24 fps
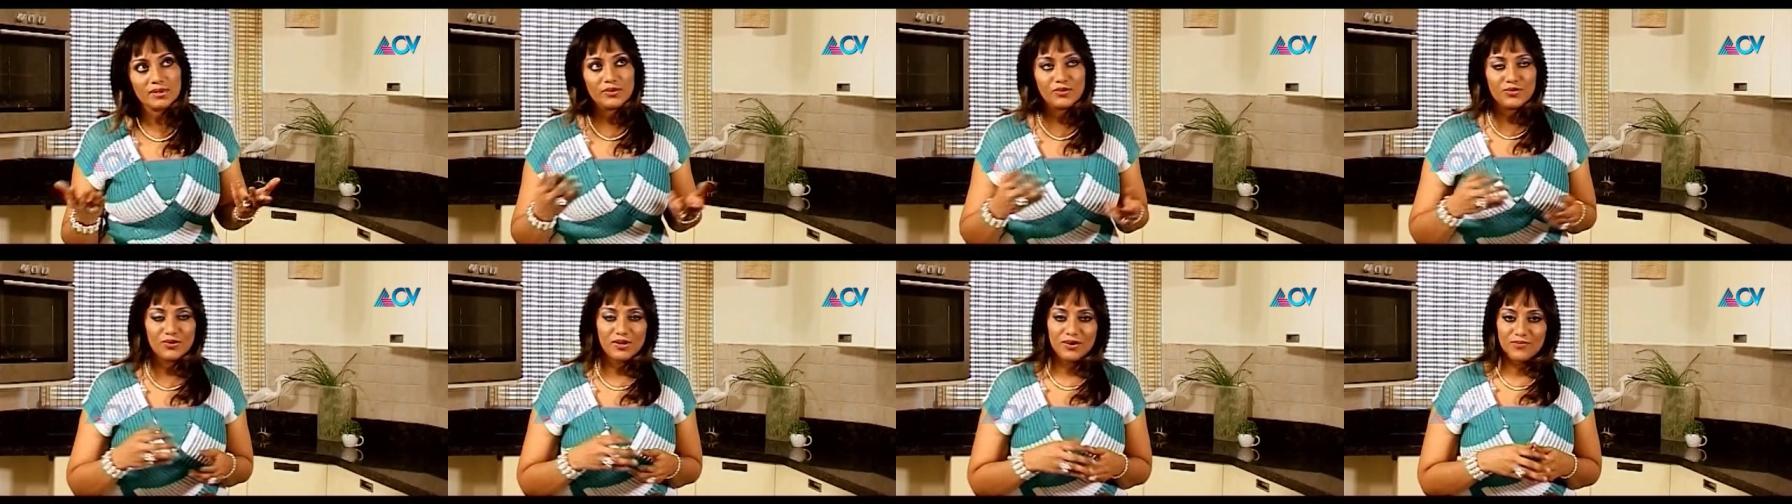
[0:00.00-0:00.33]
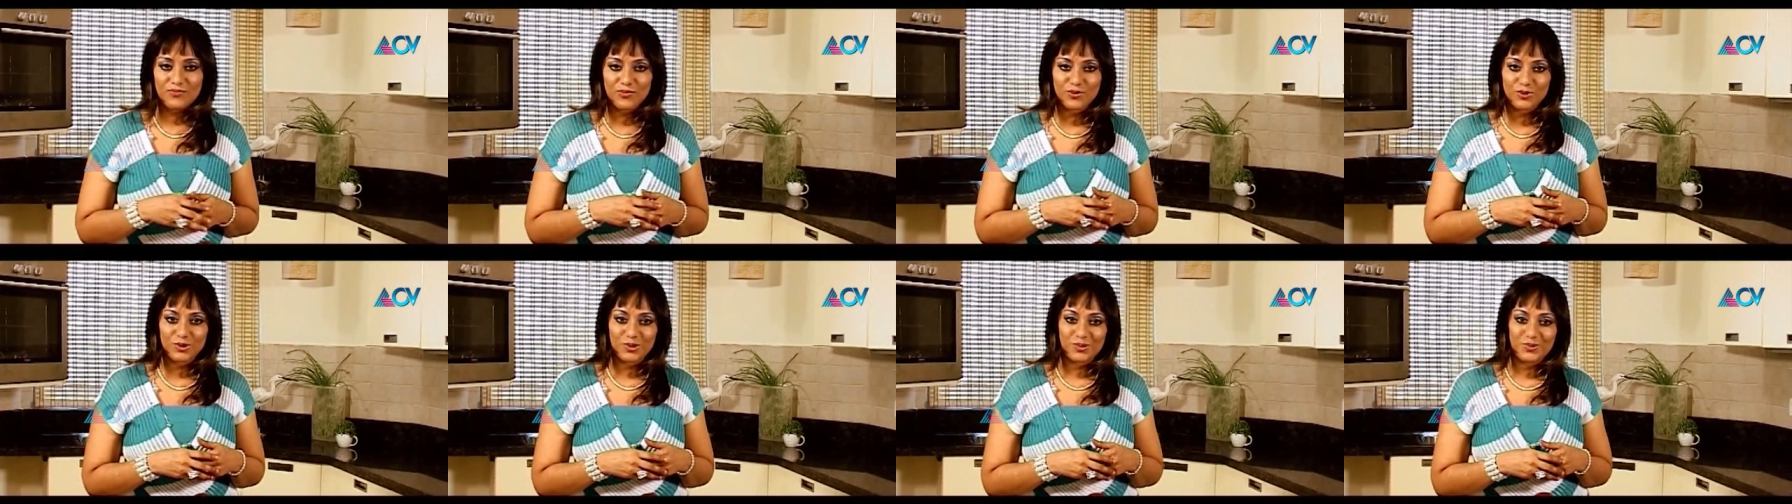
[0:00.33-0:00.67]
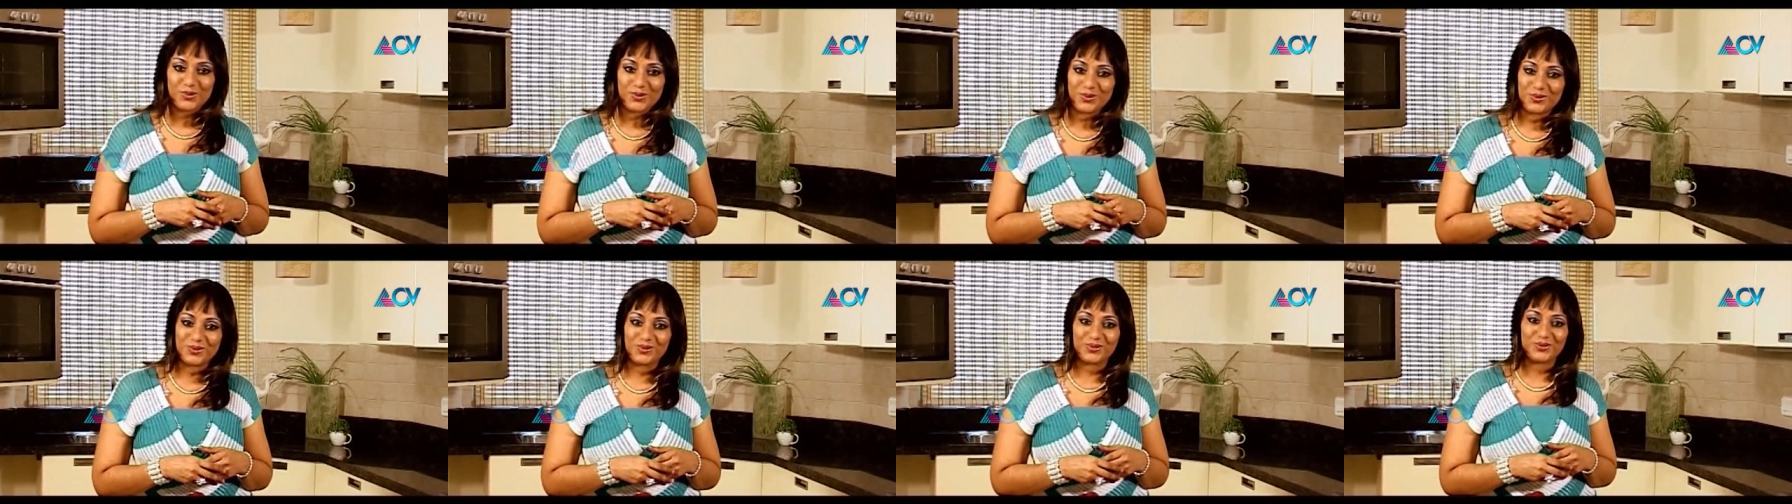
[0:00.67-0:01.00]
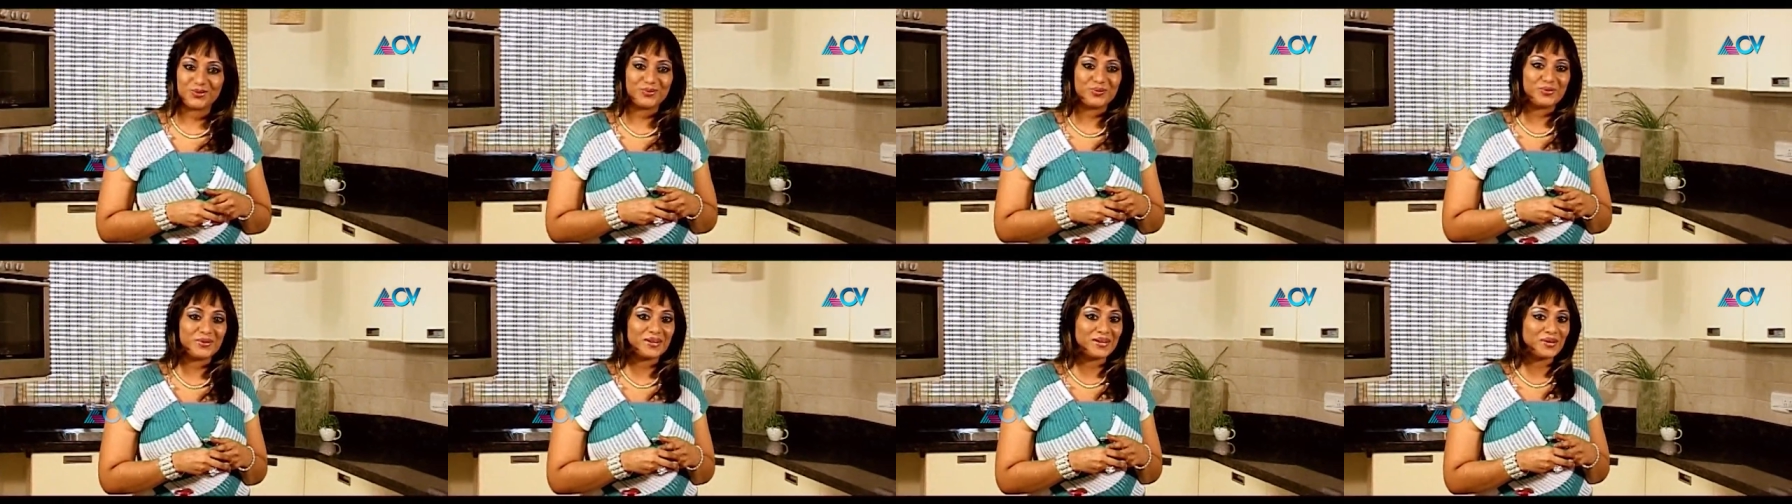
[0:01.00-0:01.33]
uh, three-fourth cooked
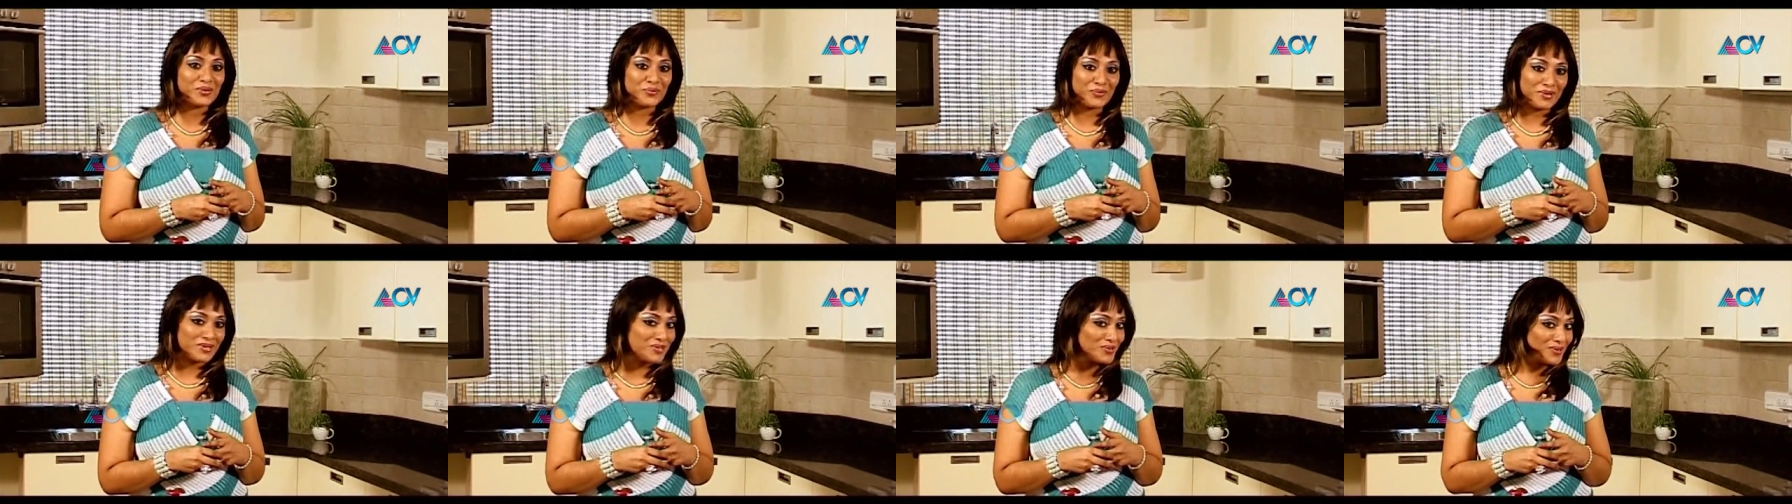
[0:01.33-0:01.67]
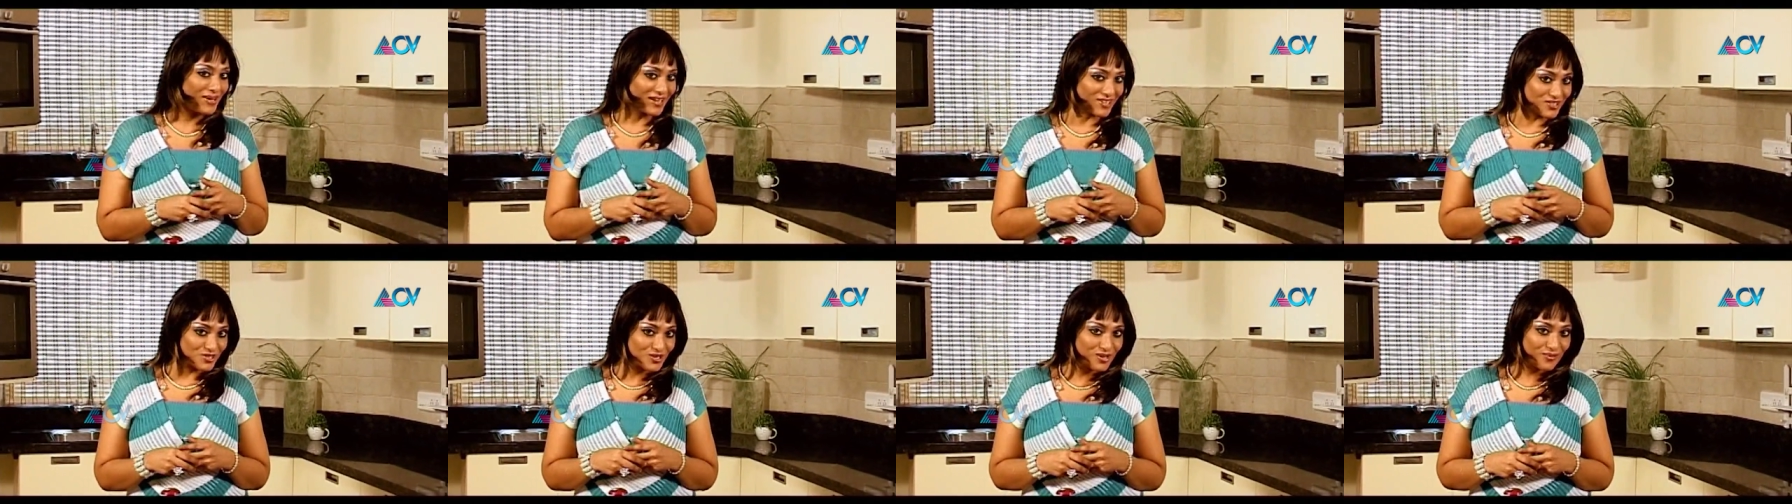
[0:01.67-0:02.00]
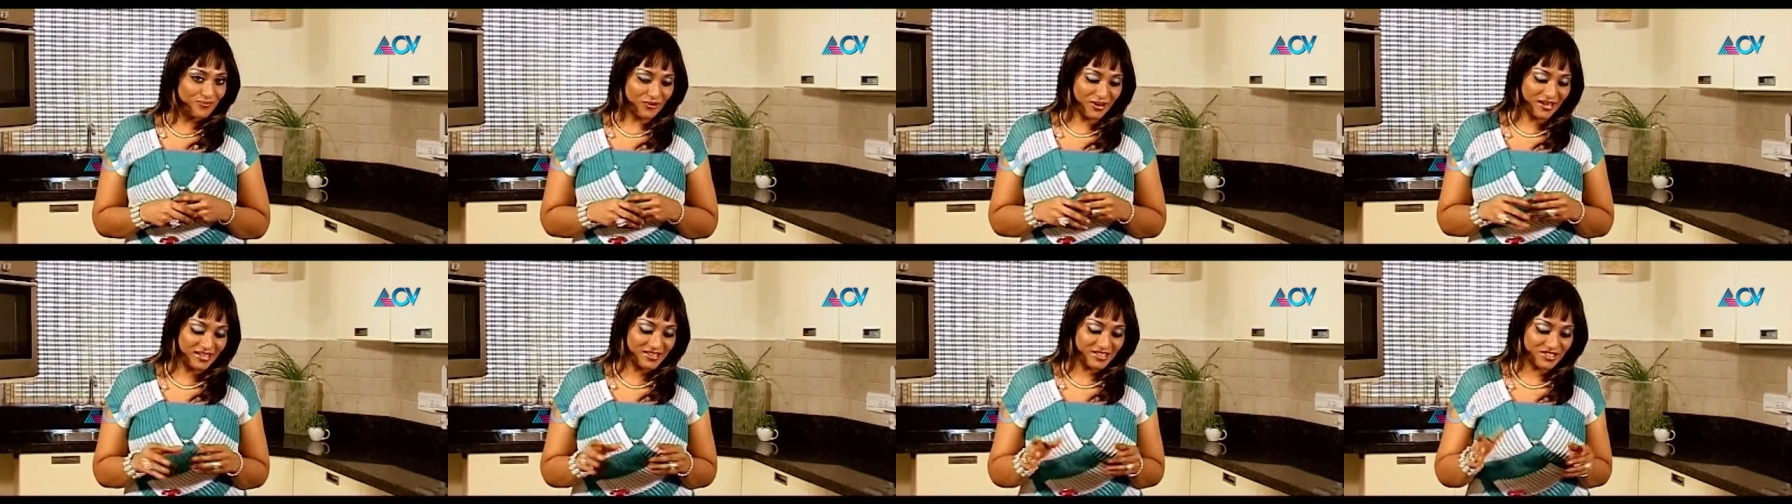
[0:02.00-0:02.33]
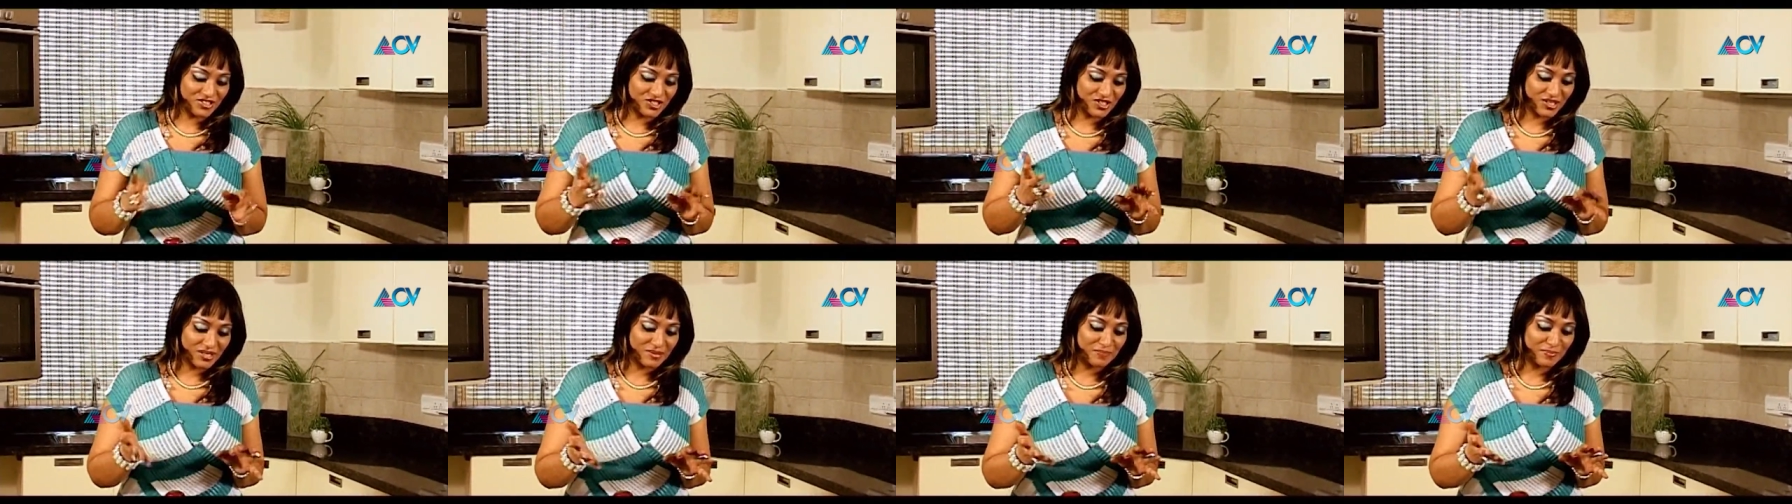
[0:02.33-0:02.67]
through uh, when you actually fry
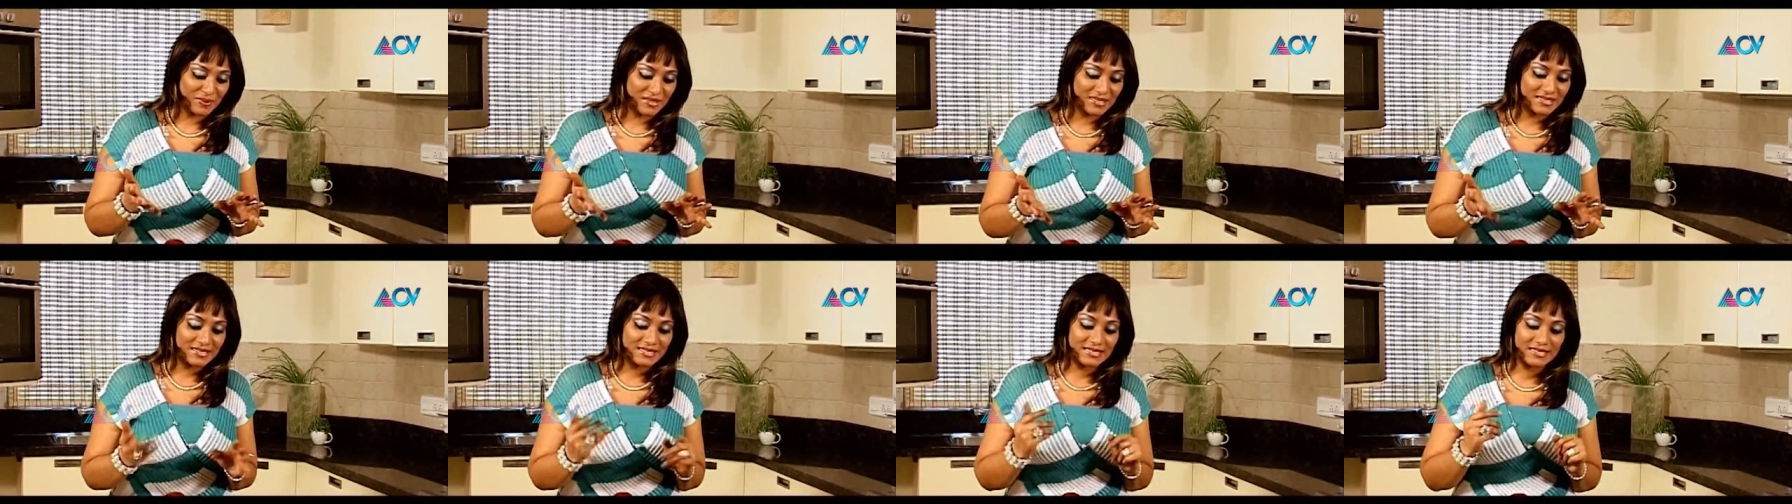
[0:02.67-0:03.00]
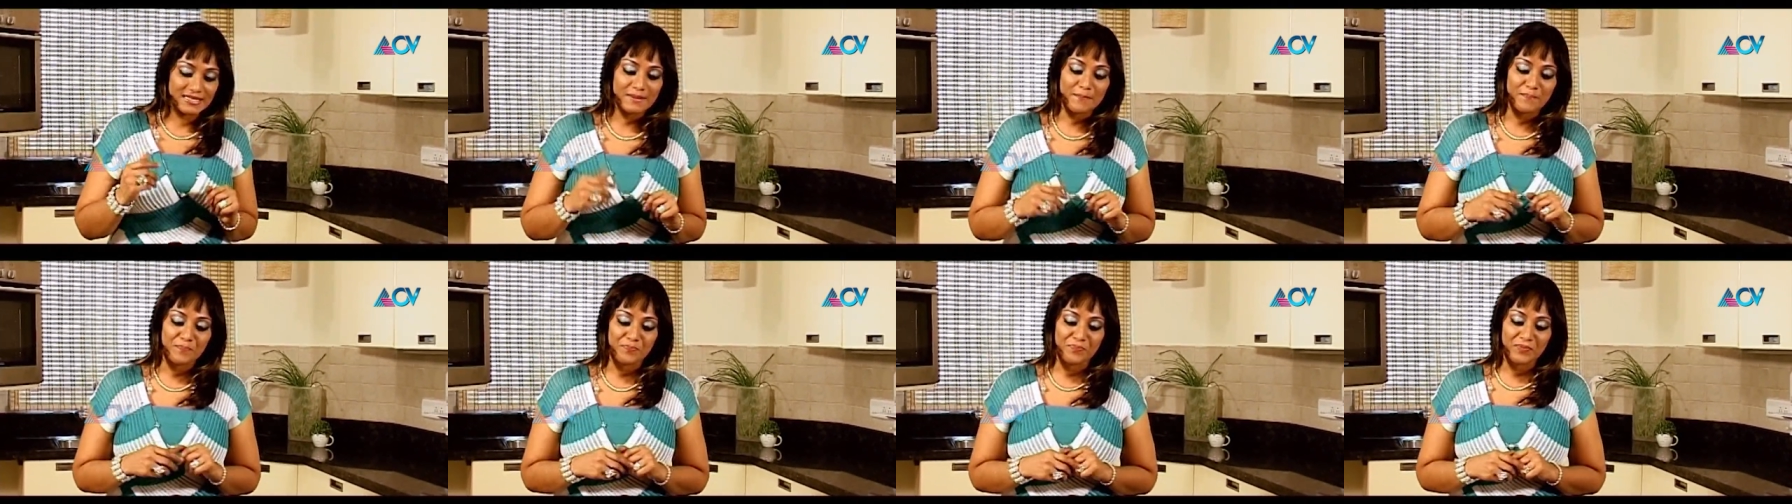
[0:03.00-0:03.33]
the chicken pieces.